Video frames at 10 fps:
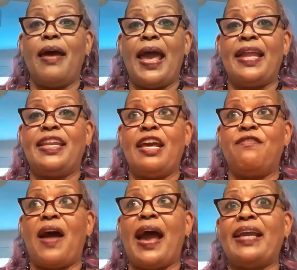And
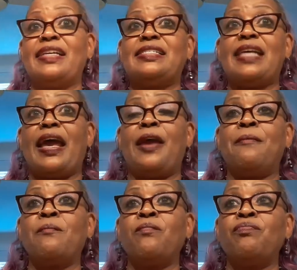if I can
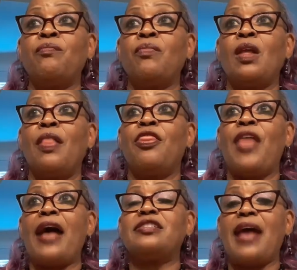say,
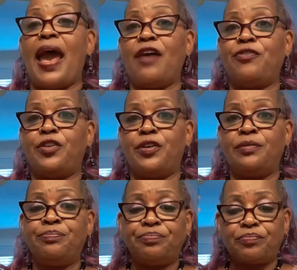that's
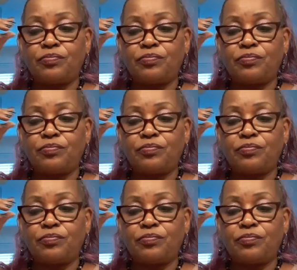after,